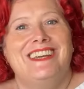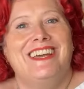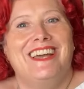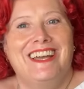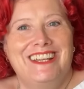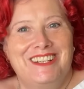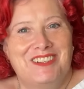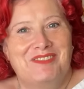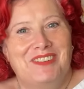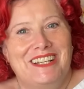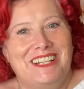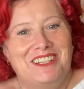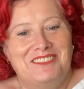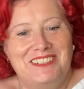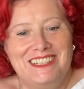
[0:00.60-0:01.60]
Hello my
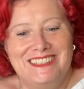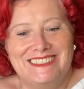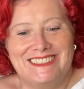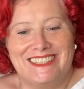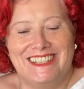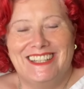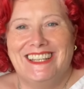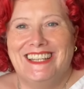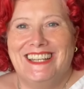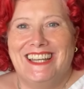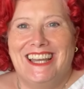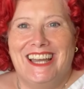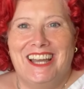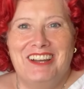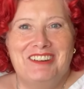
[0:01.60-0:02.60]
lovelies,
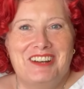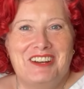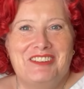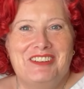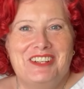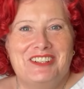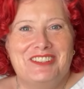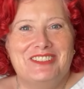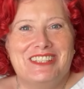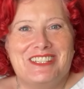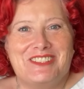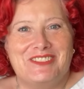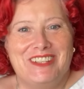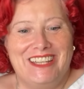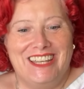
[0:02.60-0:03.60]
how are we all this
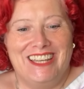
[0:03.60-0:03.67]
week?